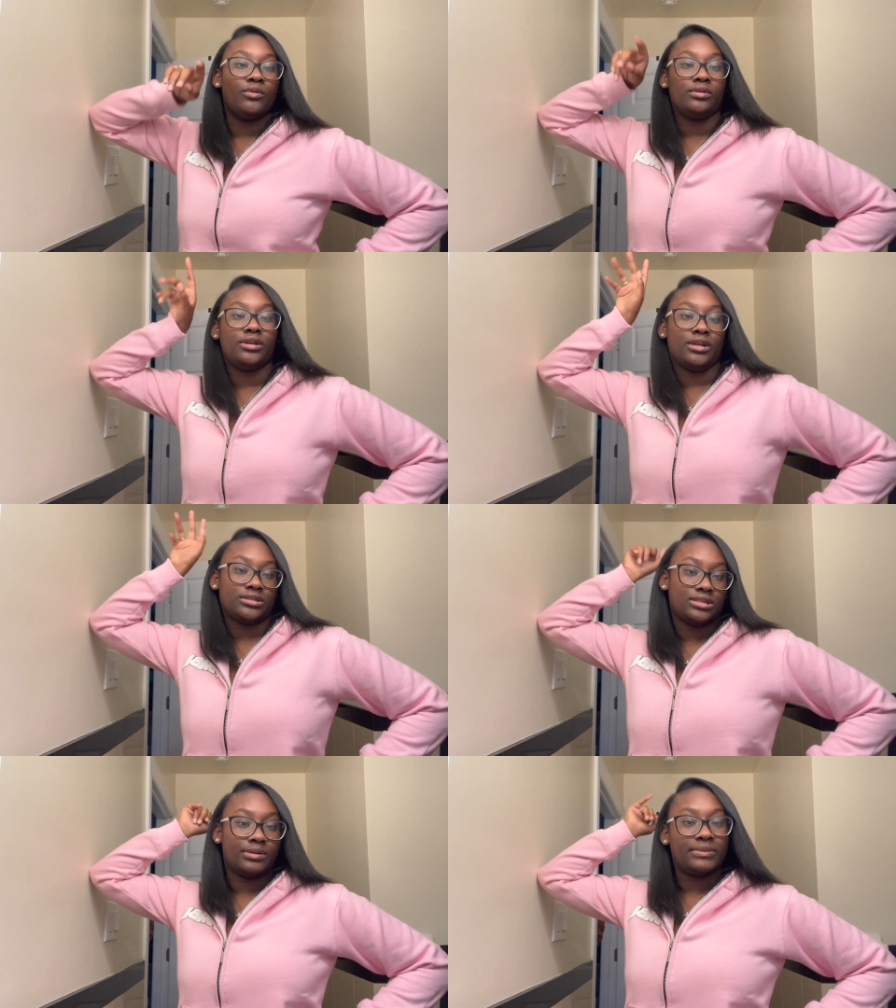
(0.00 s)

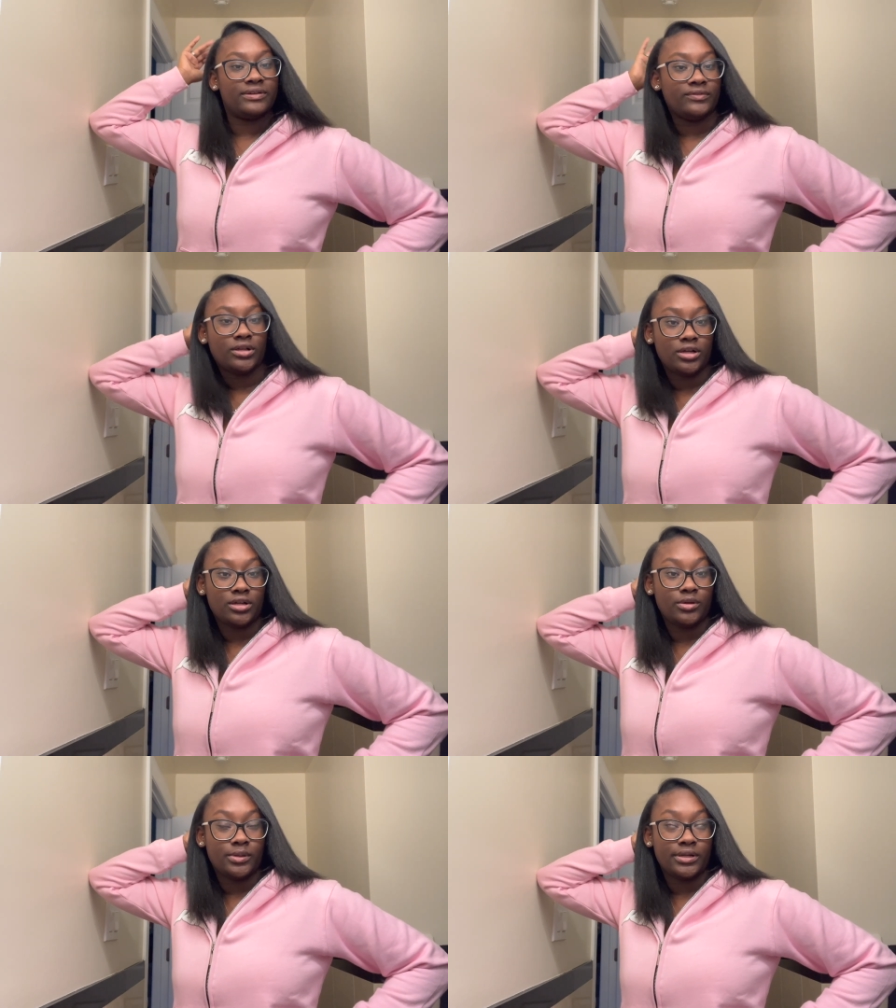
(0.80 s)
next time I vlog
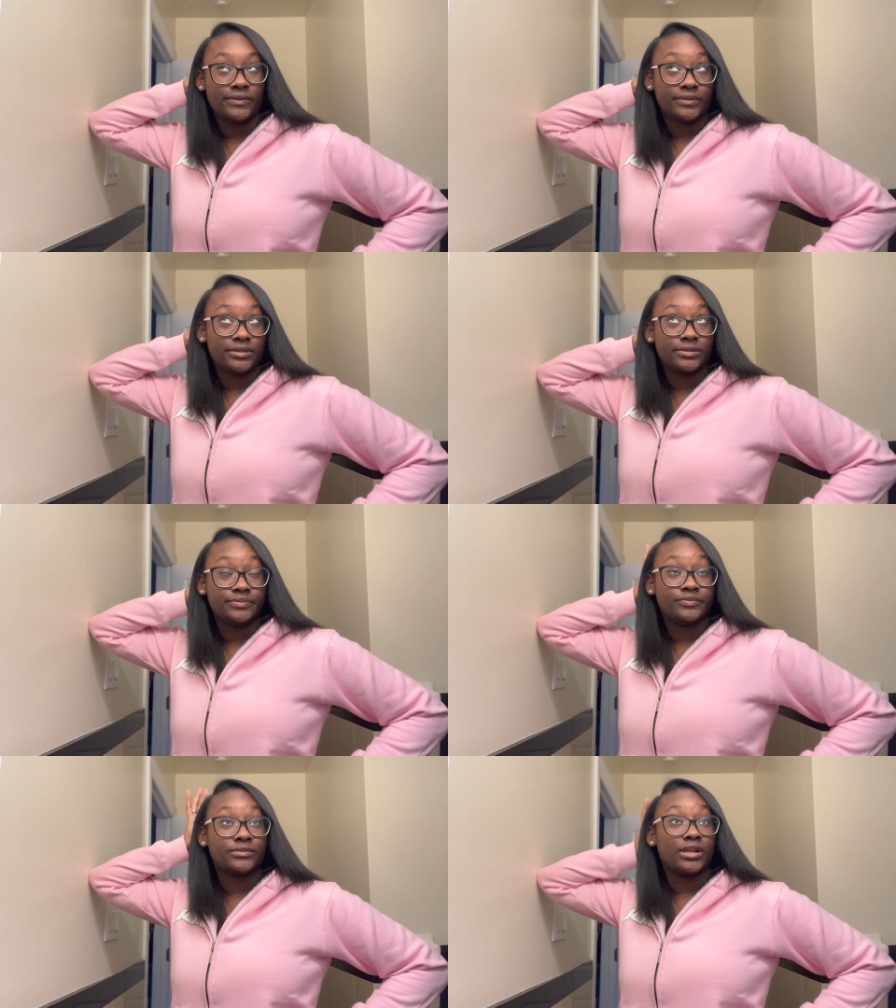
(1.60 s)
or whatever.
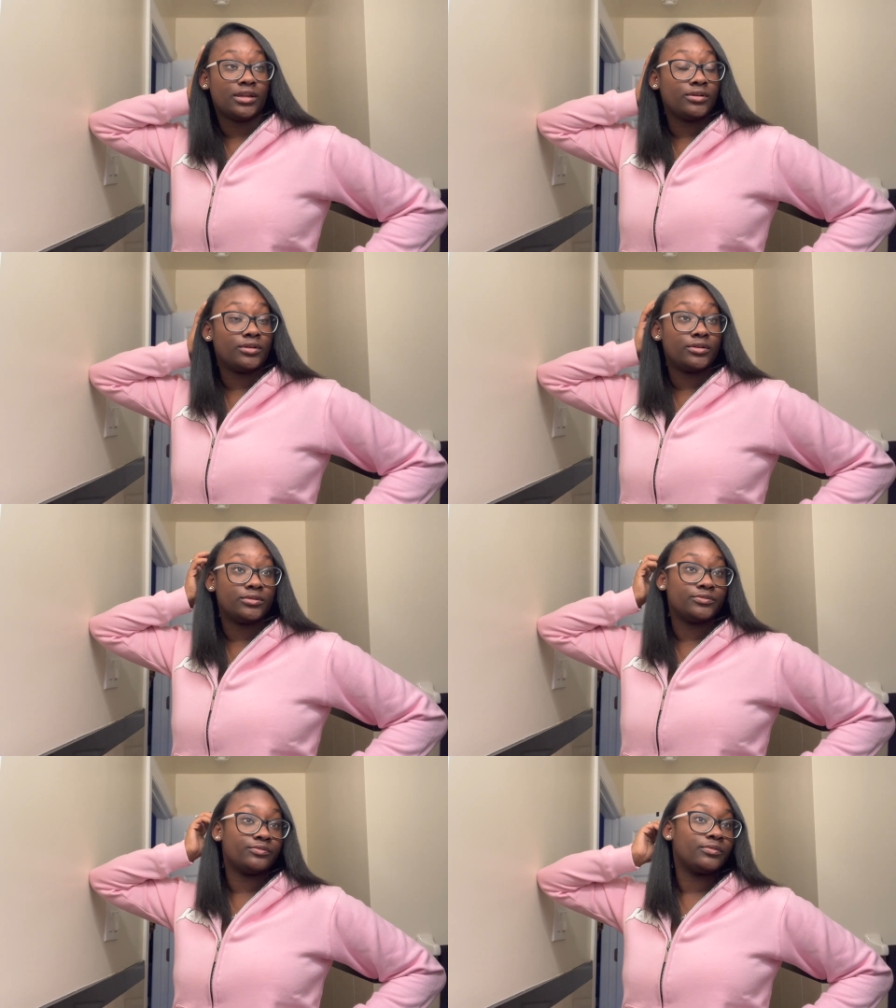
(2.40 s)
I don't
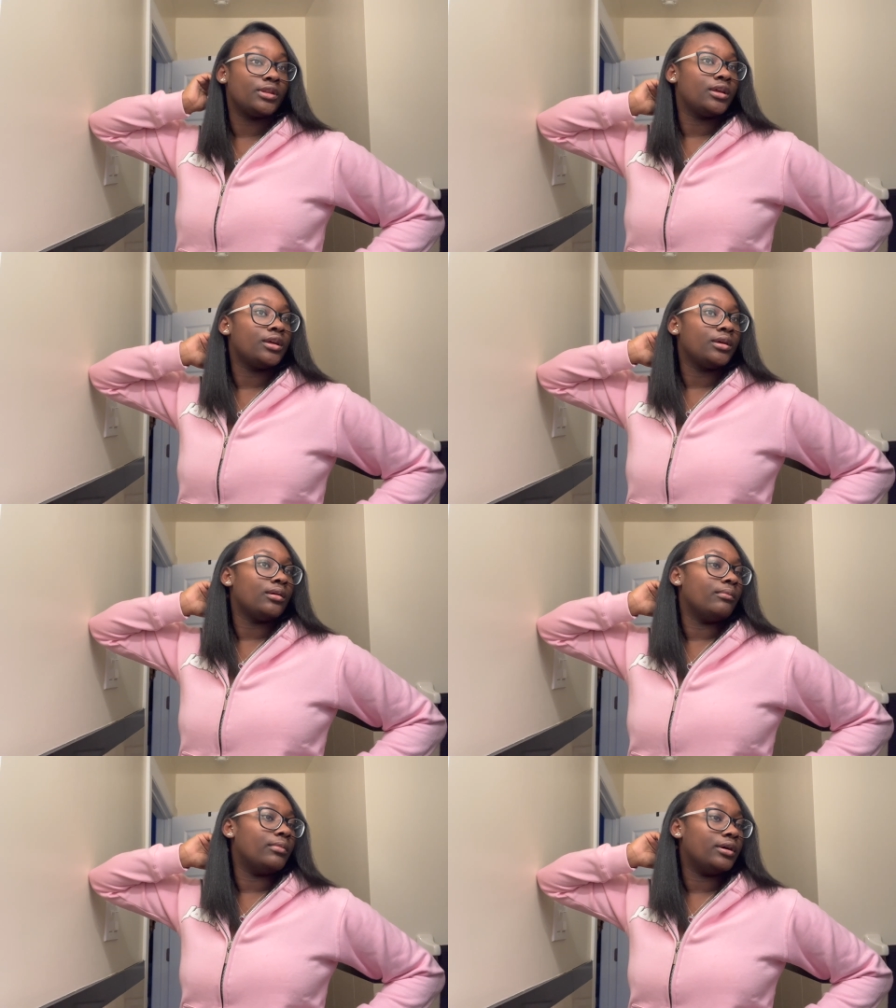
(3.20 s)
know.
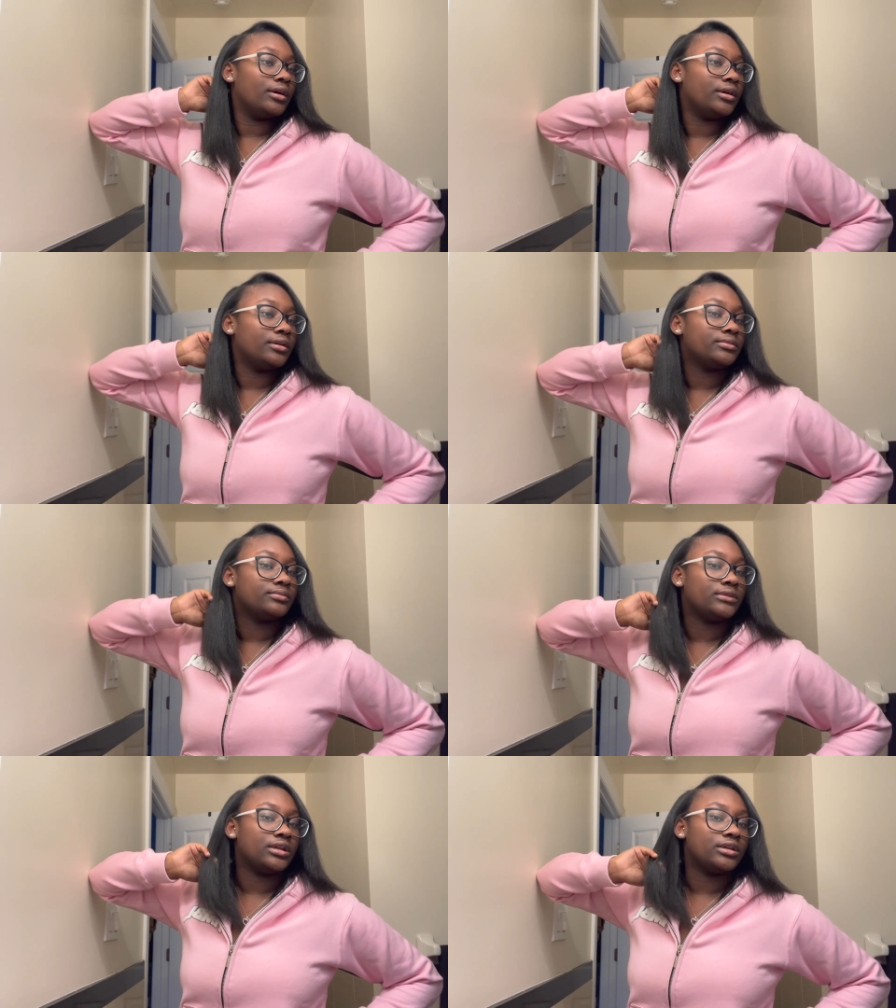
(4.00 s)
But
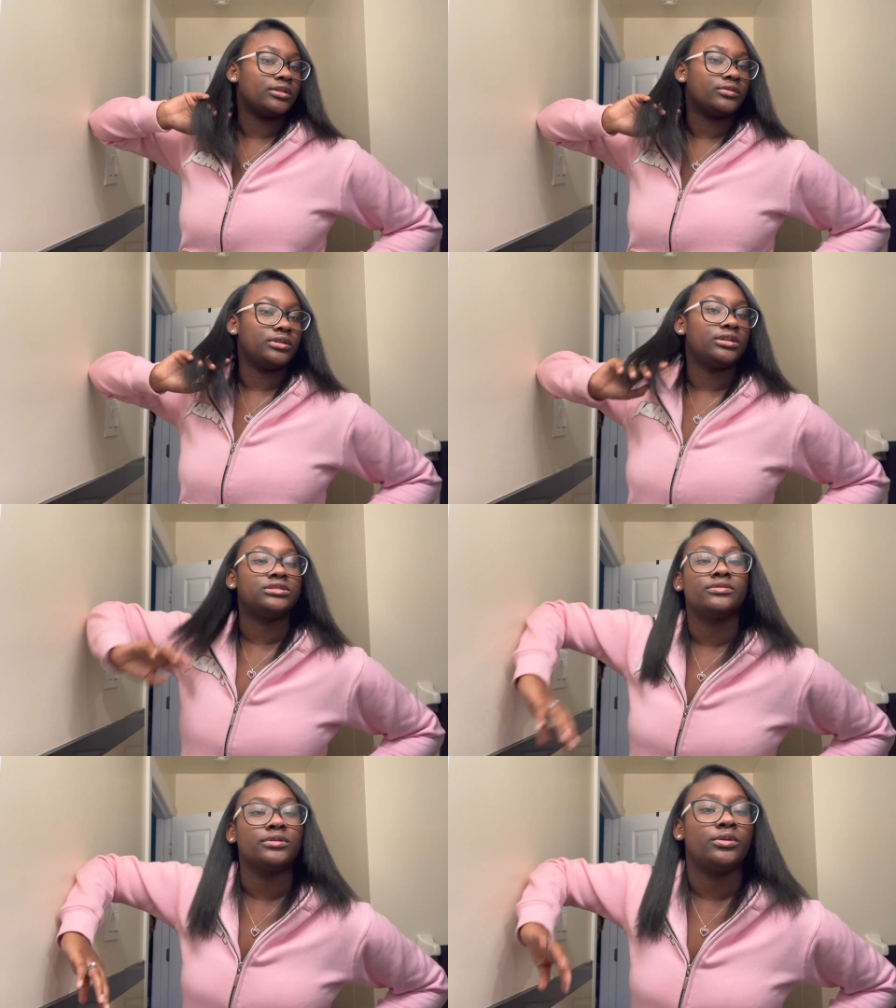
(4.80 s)
yeah, no need
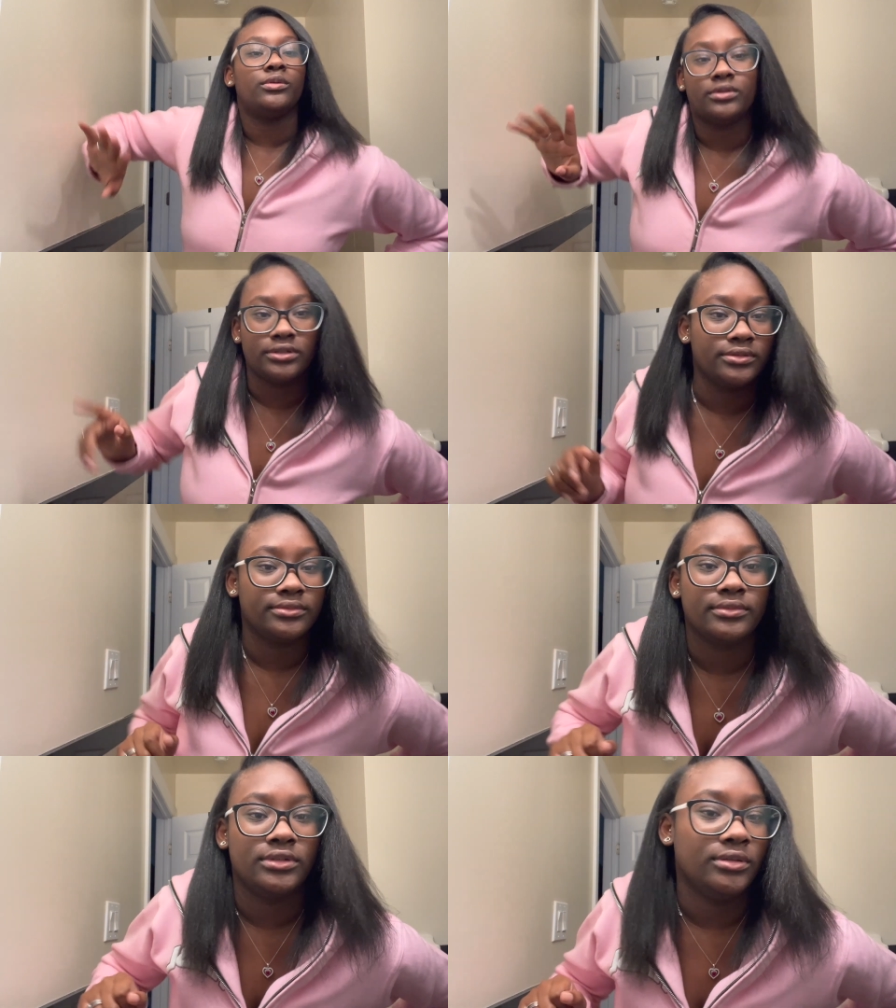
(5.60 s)
to record
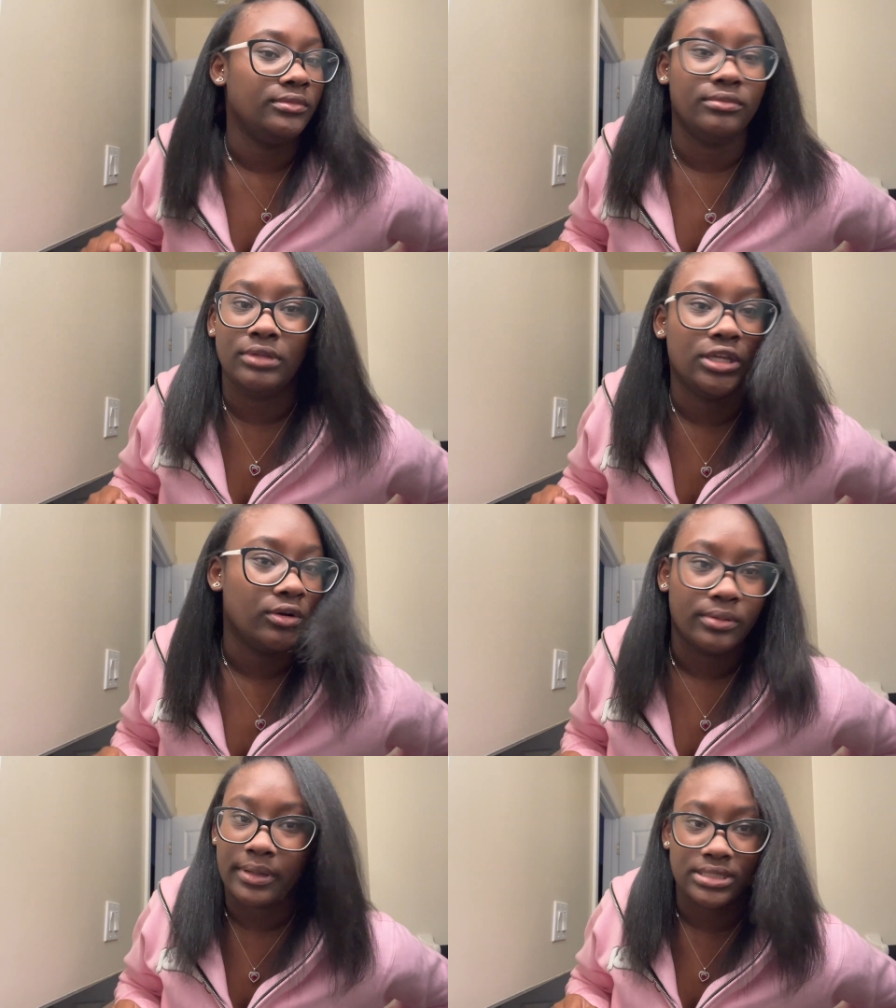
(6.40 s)
me
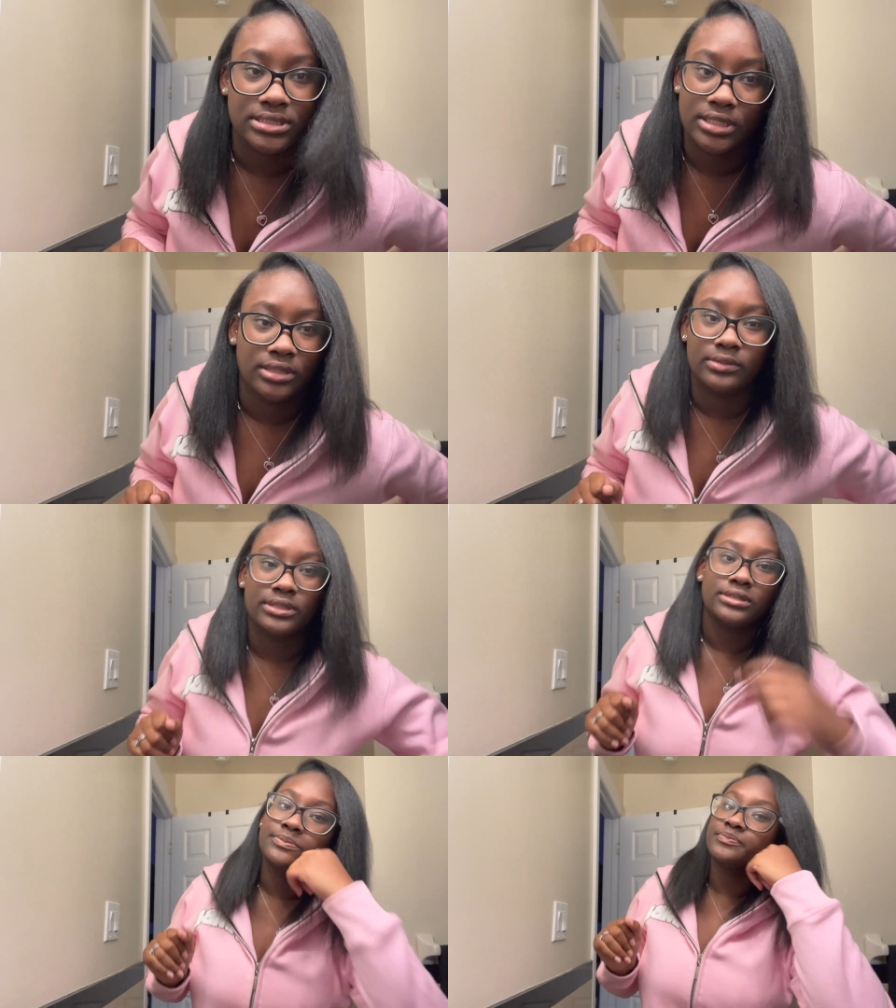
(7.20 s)
going back to Delaware.